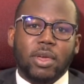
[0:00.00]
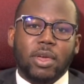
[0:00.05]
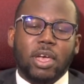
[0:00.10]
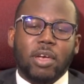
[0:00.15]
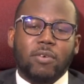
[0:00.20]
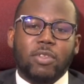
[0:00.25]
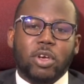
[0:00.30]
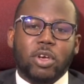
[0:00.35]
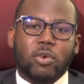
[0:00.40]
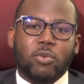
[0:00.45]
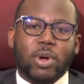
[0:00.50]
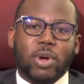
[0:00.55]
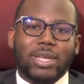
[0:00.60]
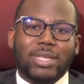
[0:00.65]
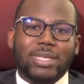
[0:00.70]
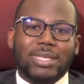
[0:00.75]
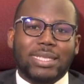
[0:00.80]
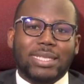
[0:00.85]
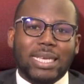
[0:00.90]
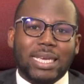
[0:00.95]
if the
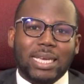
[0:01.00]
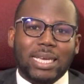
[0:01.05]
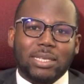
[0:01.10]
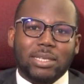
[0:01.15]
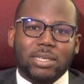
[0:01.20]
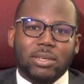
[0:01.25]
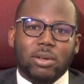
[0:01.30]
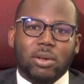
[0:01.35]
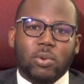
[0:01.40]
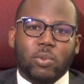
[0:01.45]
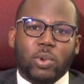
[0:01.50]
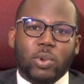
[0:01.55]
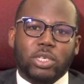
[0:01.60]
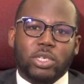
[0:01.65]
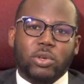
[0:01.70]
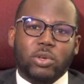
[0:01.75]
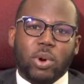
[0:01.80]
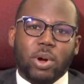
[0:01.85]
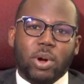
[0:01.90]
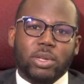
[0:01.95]
correct date on
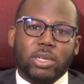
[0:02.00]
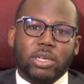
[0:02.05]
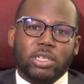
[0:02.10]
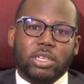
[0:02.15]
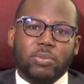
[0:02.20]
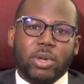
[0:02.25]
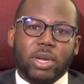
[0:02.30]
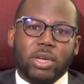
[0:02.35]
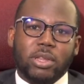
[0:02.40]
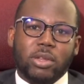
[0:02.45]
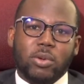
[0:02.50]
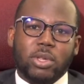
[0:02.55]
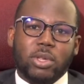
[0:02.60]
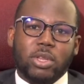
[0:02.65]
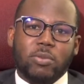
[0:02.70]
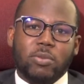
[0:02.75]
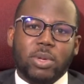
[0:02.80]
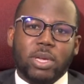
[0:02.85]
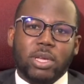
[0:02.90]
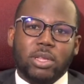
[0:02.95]
which the warrant is to be
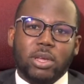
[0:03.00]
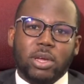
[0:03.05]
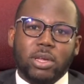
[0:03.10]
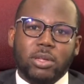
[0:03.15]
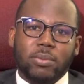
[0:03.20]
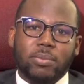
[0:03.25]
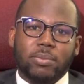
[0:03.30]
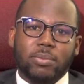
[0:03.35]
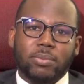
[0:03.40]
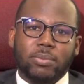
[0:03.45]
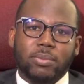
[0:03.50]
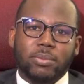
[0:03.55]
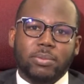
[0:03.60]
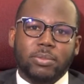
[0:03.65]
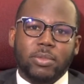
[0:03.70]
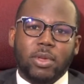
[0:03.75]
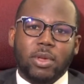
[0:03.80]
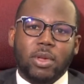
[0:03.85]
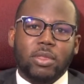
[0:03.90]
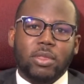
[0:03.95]
executed is being done,
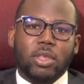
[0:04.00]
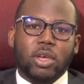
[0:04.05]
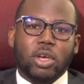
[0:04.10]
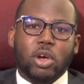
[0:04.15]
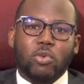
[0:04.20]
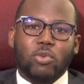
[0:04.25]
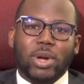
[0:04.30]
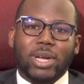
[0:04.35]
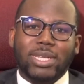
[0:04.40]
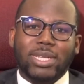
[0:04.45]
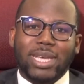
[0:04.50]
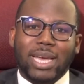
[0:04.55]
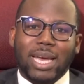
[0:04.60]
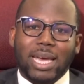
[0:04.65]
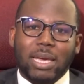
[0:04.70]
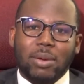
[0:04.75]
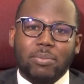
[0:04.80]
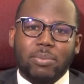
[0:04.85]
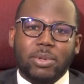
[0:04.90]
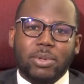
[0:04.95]
the correct
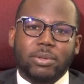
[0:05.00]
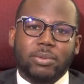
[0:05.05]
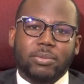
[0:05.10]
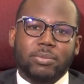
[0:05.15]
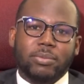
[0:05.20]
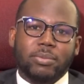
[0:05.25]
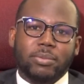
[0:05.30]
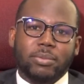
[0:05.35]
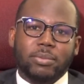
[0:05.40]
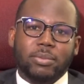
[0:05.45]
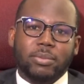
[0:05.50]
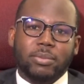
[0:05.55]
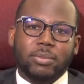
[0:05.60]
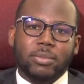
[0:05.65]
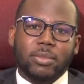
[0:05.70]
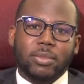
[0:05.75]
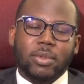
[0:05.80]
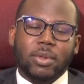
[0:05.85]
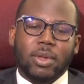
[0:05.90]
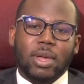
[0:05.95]
time,
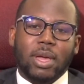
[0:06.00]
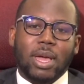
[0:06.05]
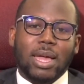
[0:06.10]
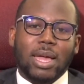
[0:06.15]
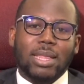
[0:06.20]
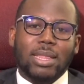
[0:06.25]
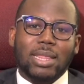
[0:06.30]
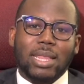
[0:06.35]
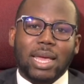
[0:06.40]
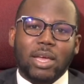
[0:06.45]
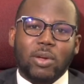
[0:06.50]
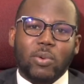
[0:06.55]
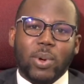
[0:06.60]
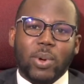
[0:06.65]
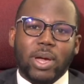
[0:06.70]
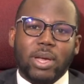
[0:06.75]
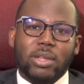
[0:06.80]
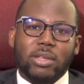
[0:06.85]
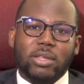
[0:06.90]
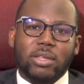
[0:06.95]
and
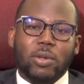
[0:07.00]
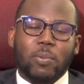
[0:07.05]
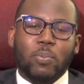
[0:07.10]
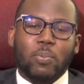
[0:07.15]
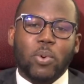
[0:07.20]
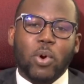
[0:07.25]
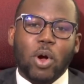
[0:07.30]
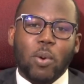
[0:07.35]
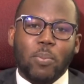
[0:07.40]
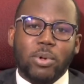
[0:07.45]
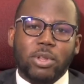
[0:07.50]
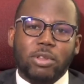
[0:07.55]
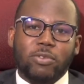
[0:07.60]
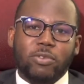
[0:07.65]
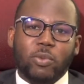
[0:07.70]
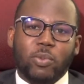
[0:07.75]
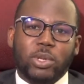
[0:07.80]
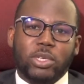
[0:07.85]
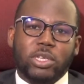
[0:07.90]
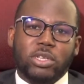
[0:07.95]
likewise, the purpose
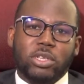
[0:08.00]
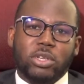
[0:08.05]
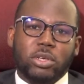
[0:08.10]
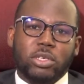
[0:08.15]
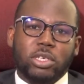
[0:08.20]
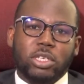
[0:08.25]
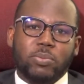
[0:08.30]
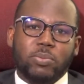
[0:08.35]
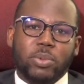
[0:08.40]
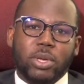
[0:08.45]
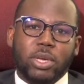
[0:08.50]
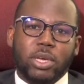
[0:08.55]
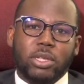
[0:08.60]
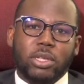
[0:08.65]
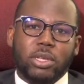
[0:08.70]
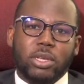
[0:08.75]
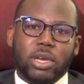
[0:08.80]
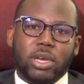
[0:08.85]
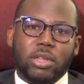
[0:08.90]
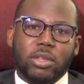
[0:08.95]
for which a search is
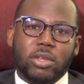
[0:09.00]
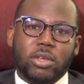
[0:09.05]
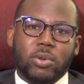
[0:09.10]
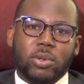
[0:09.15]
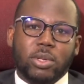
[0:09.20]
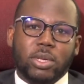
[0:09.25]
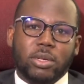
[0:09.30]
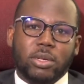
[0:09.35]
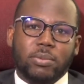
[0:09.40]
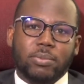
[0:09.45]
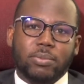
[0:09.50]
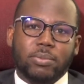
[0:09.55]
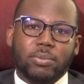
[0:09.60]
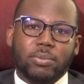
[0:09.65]
being executed.